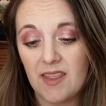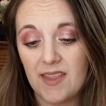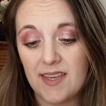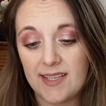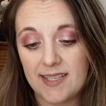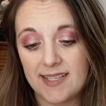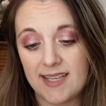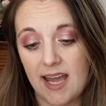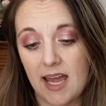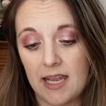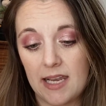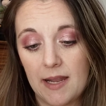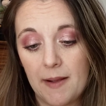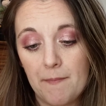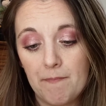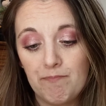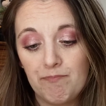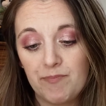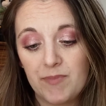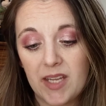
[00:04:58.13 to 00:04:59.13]
The set
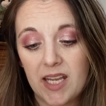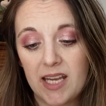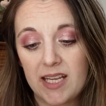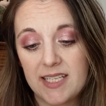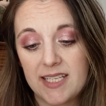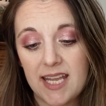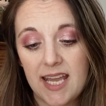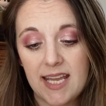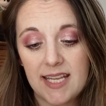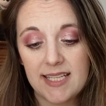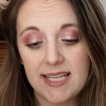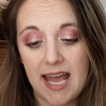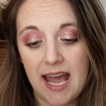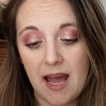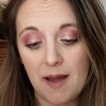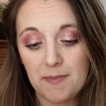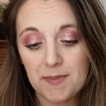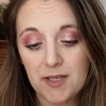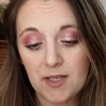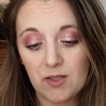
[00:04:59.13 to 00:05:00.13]
It takes
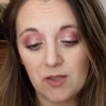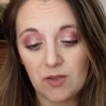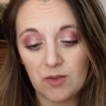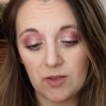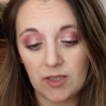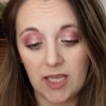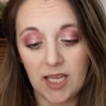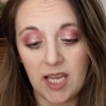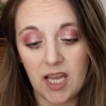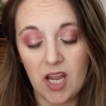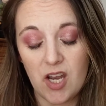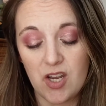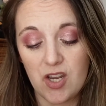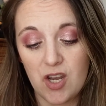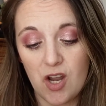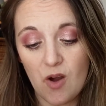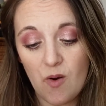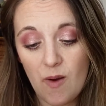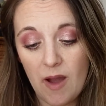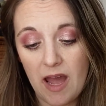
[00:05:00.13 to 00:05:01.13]
absolutely
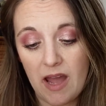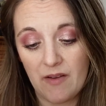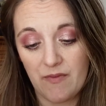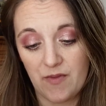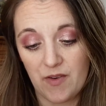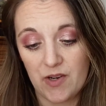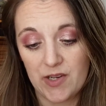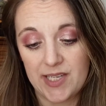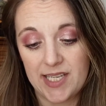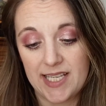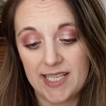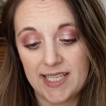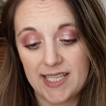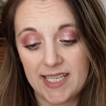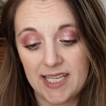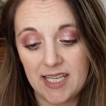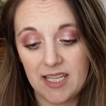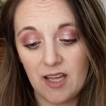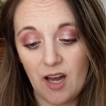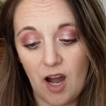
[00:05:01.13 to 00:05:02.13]
no effort to
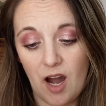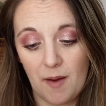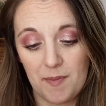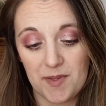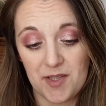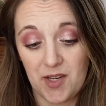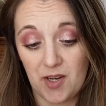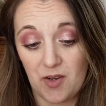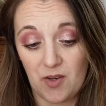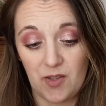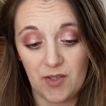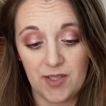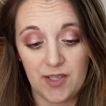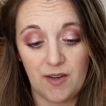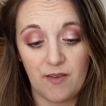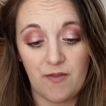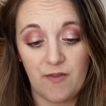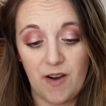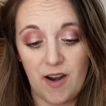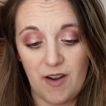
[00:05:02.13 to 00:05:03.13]
see the obstacles
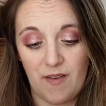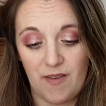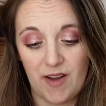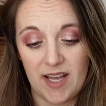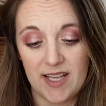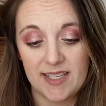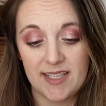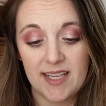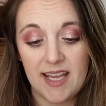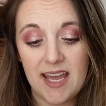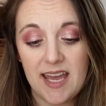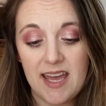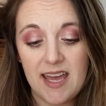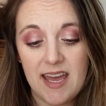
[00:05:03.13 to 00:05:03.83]
in front of us,